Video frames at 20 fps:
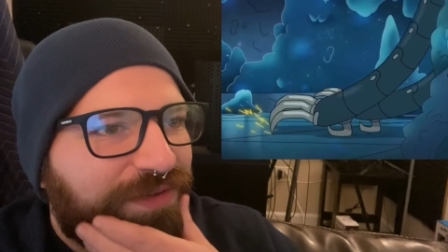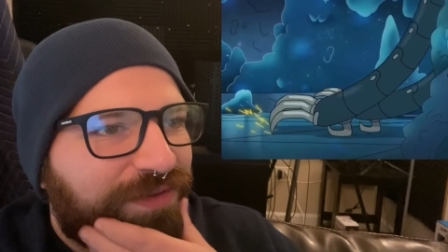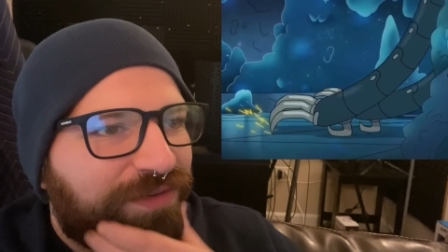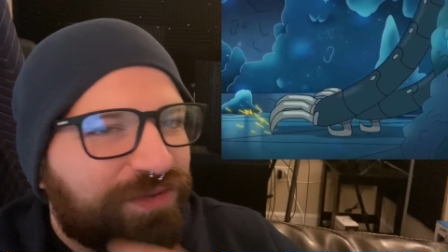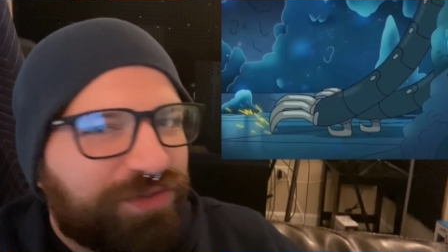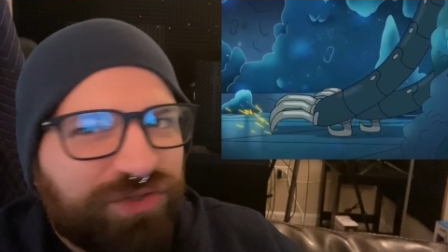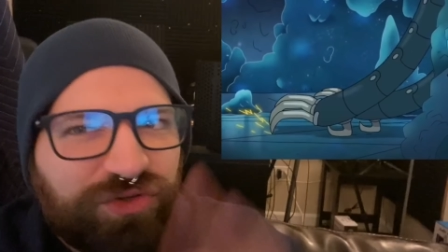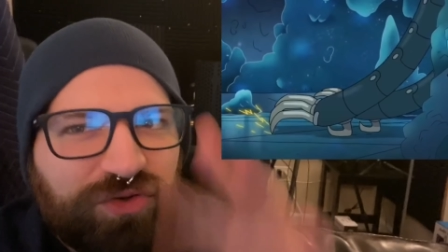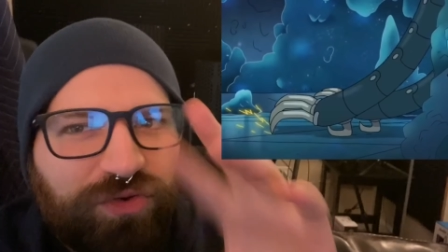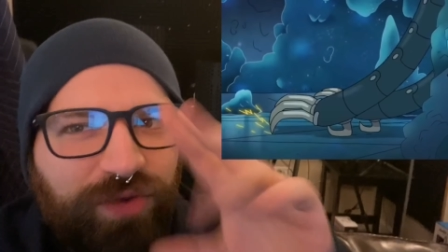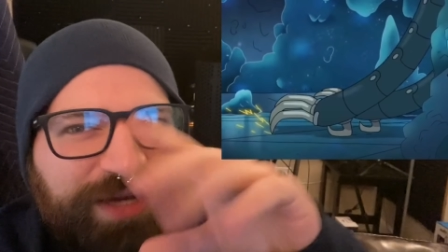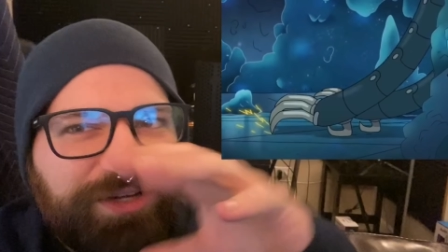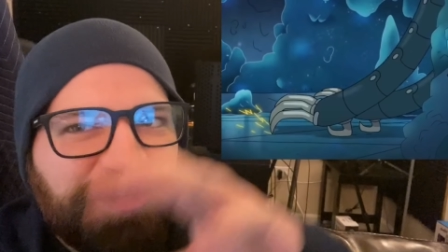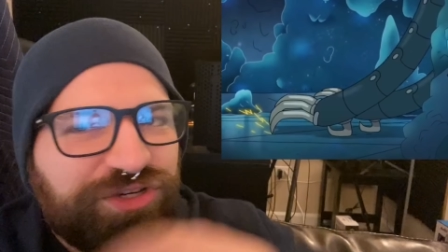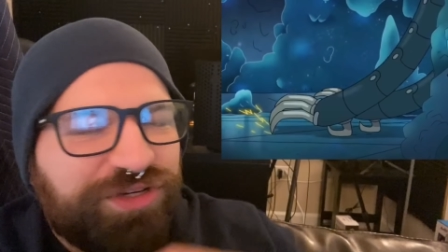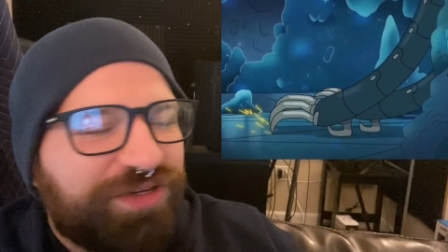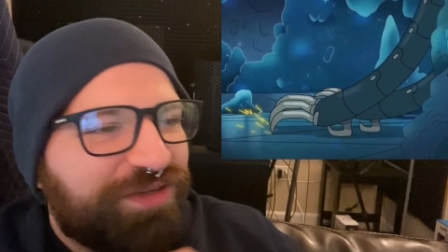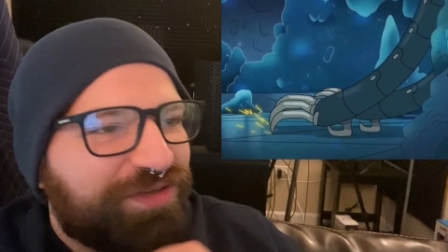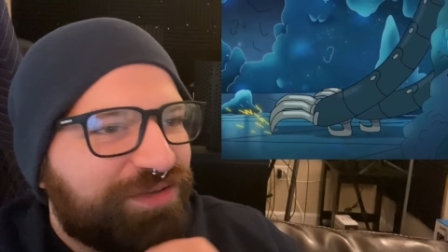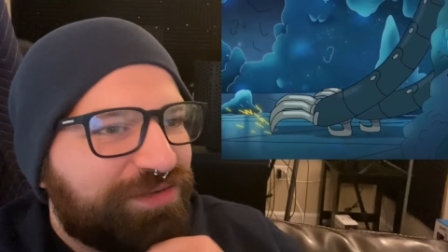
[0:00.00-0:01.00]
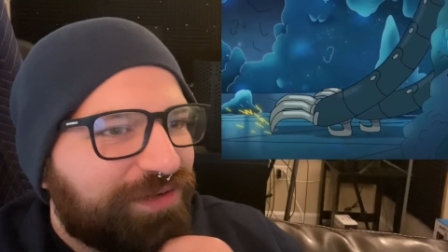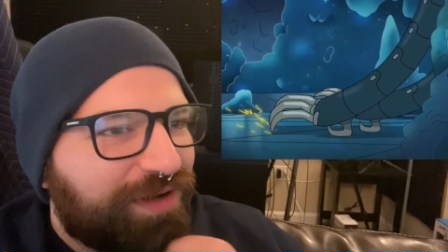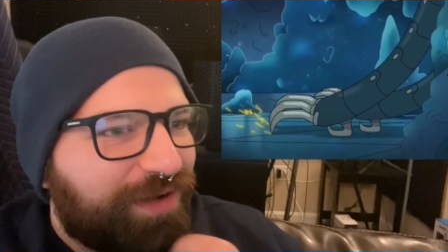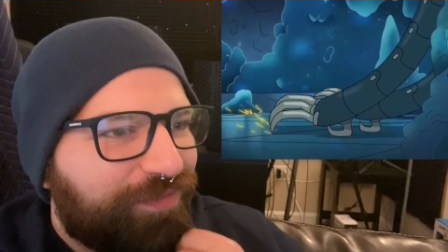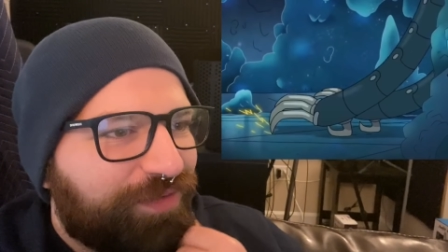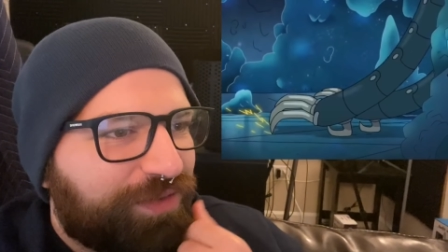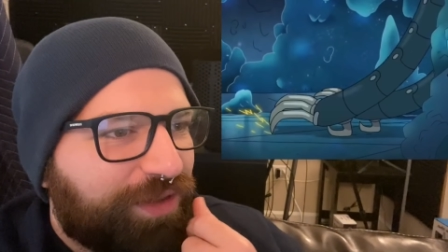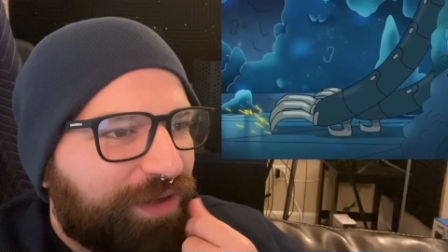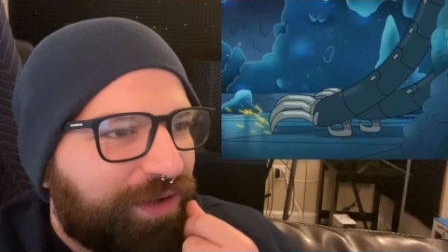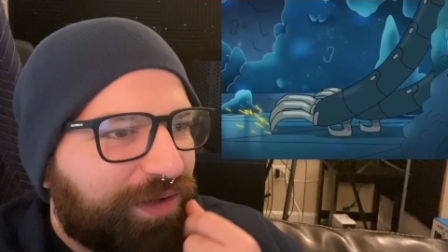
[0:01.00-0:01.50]
The scratching and
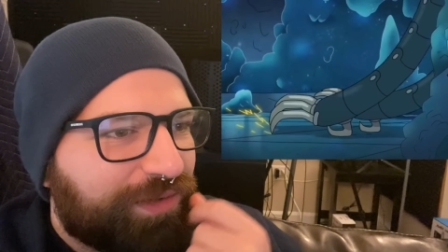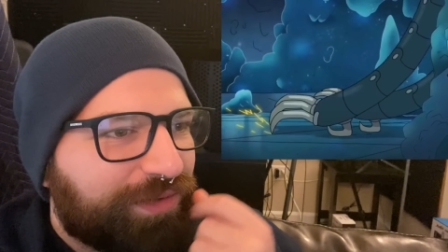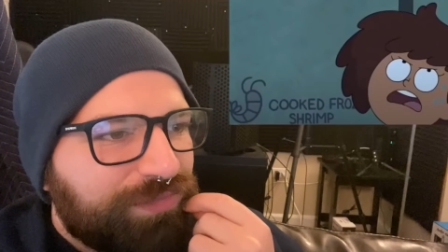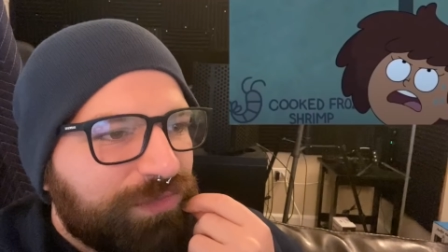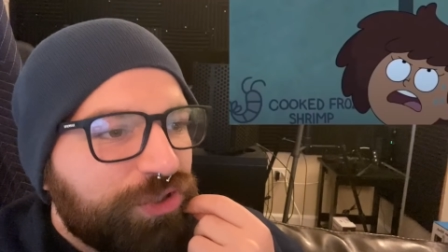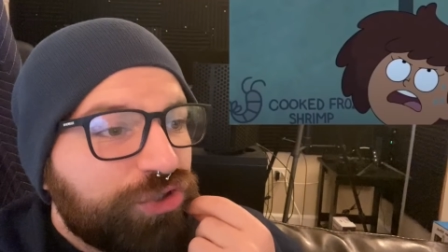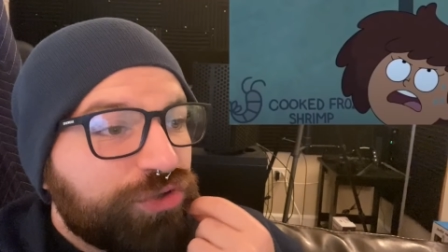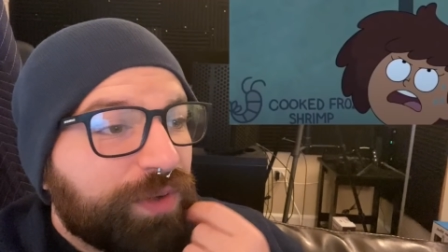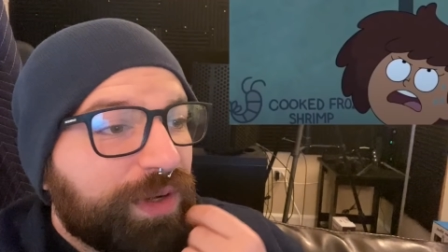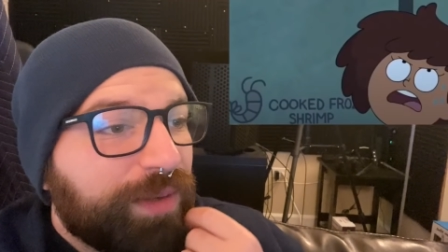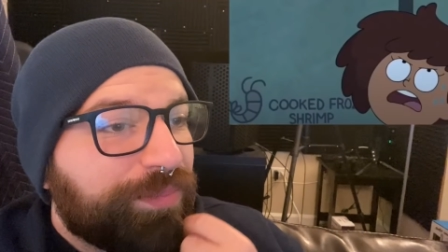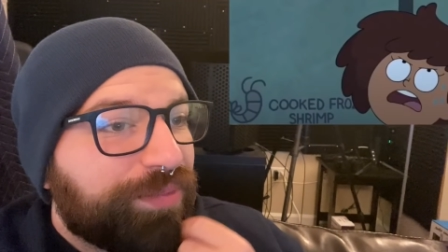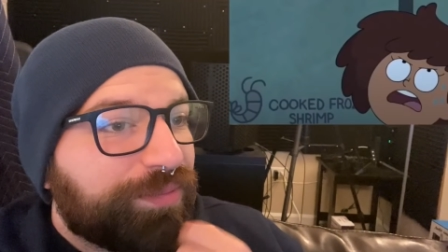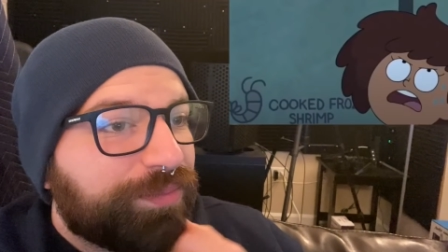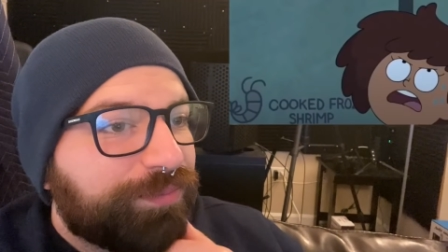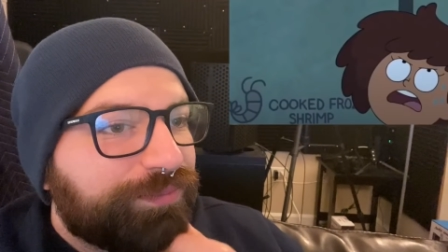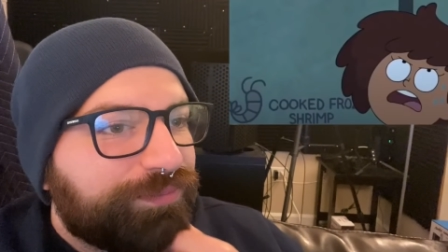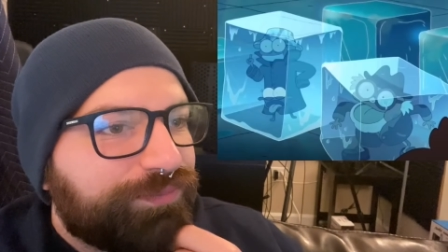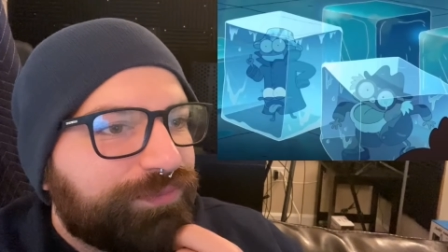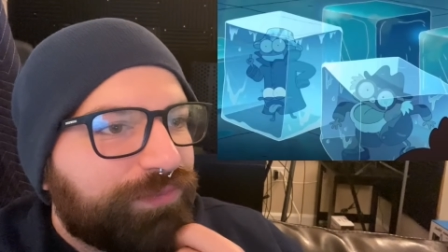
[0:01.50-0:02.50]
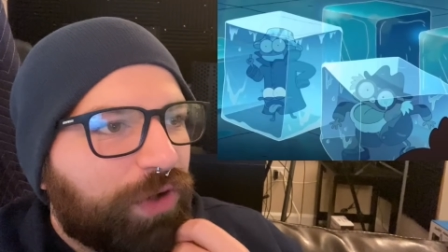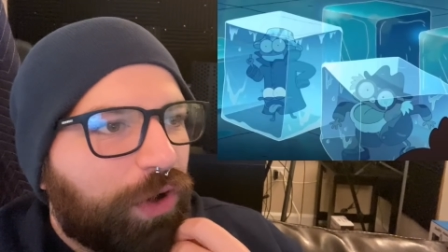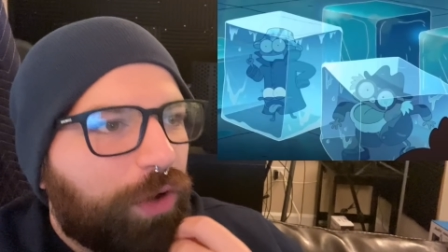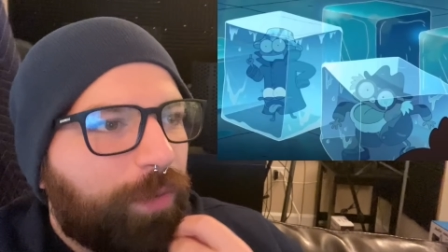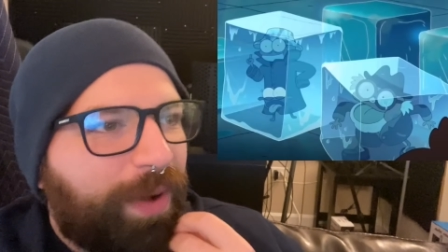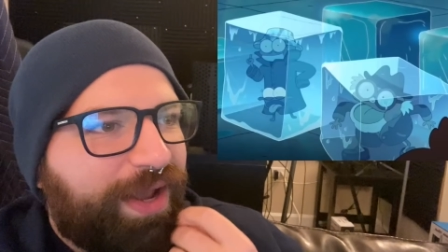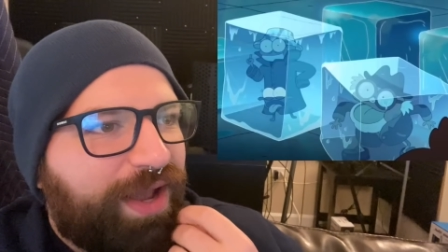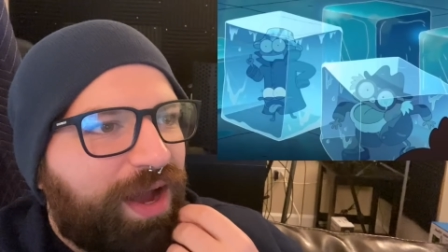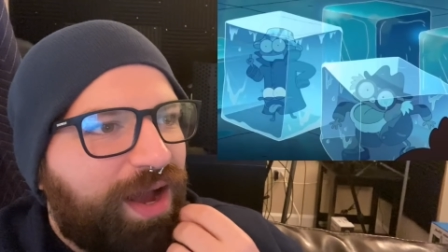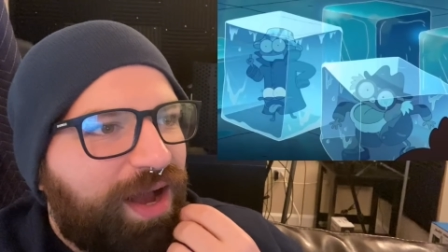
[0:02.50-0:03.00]
everything. Shrimp. Oh
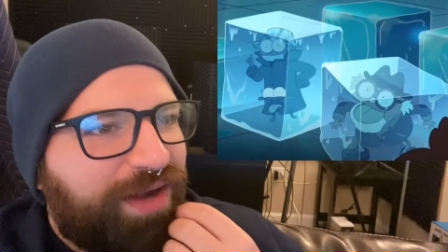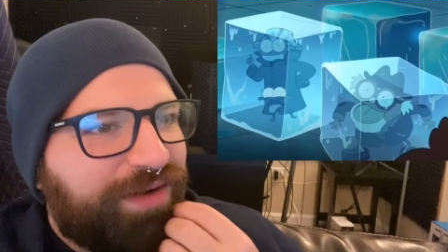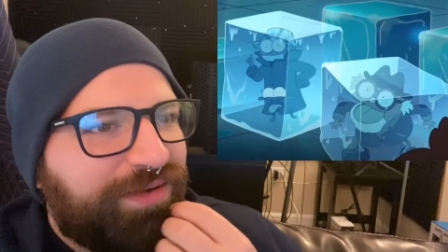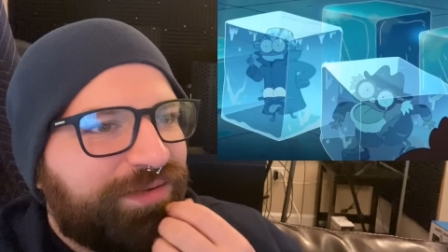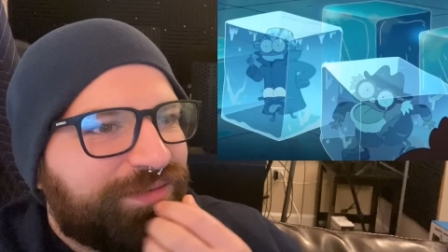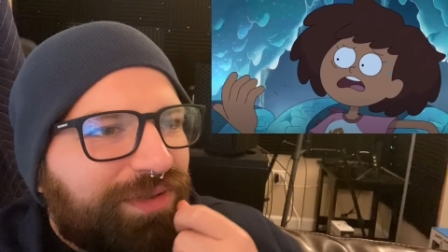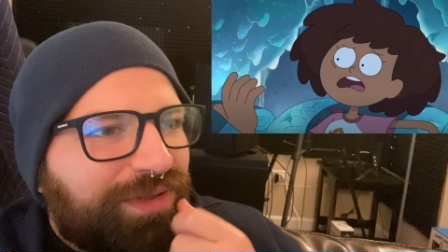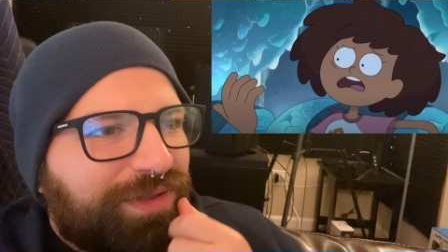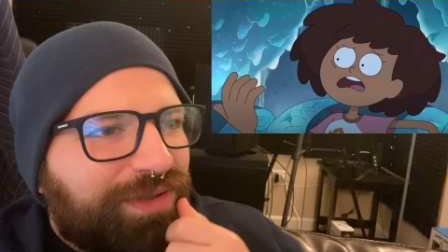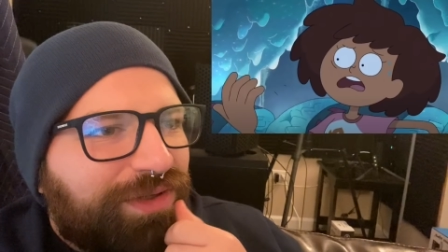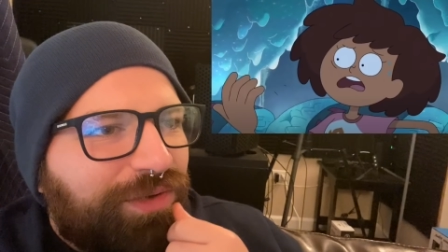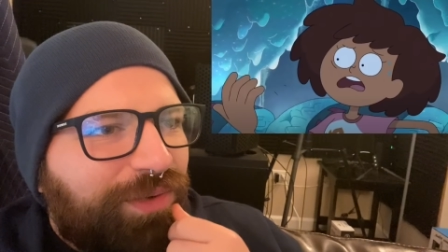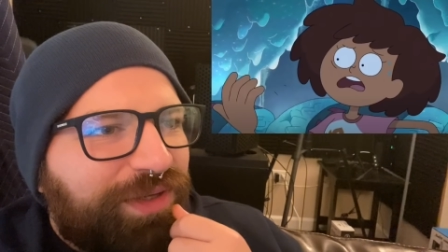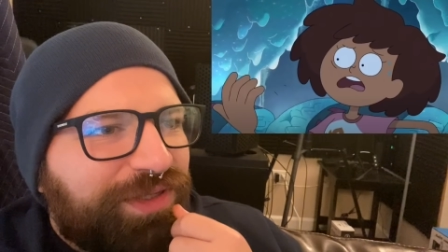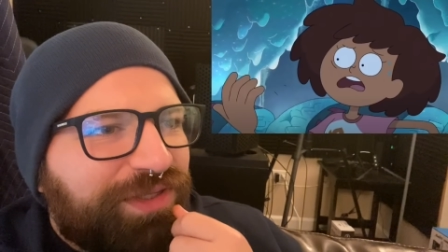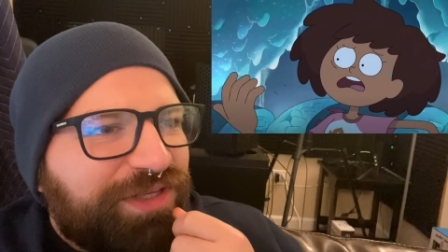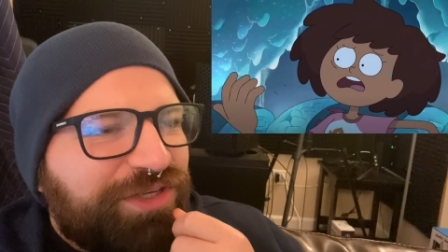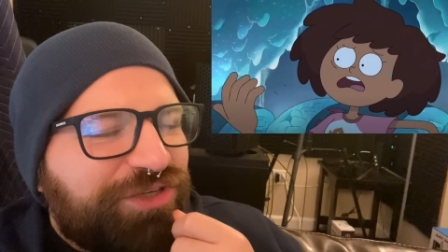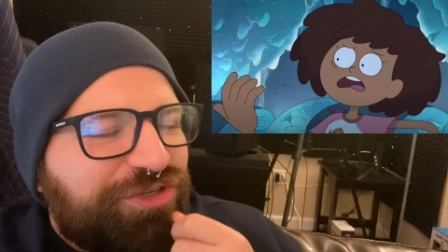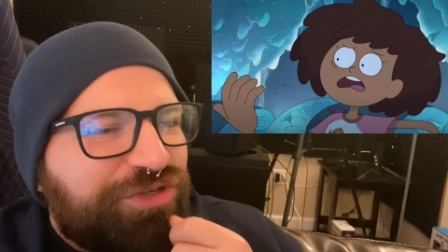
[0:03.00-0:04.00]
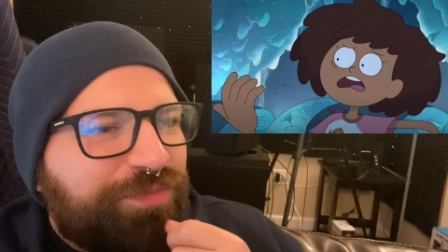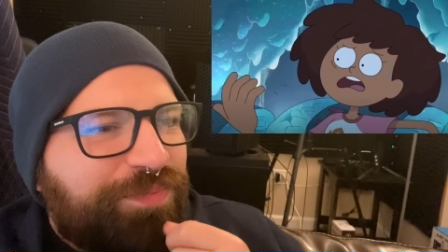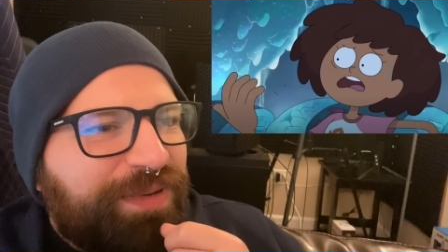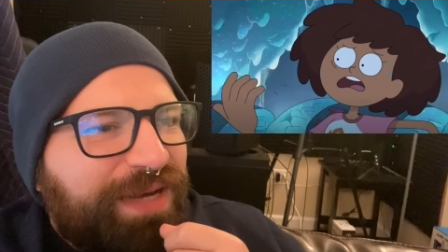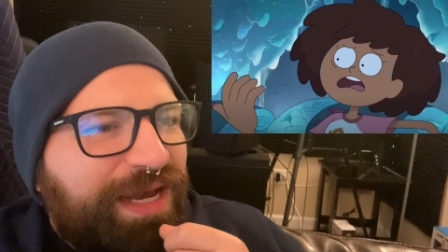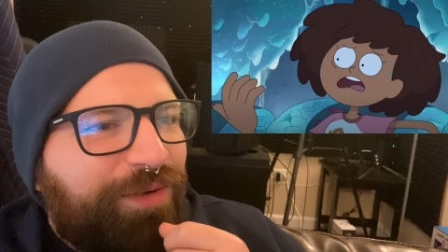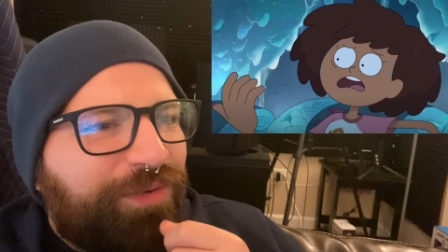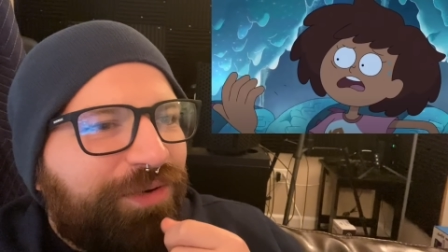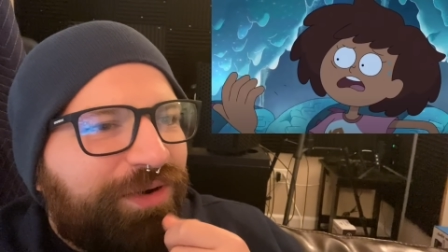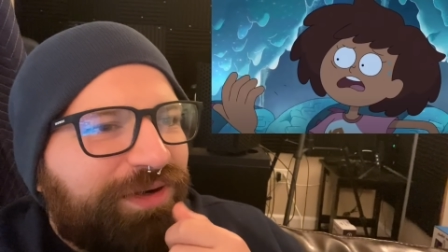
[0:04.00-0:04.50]
my god. Oh, unleash your
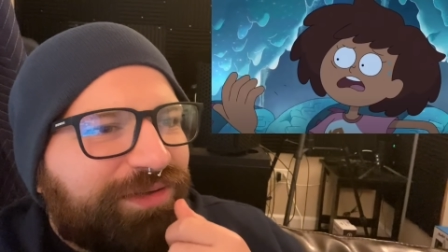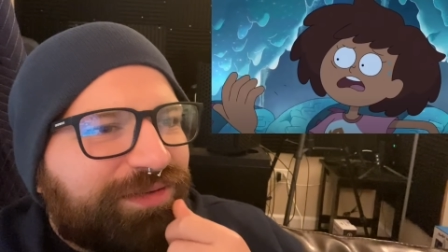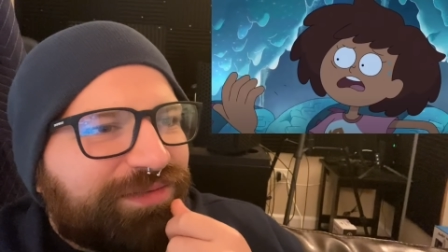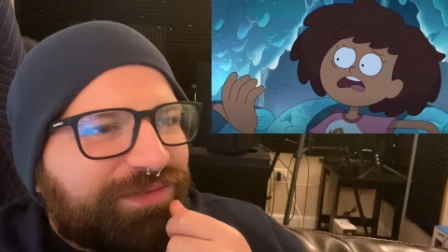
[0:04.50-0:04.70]
power.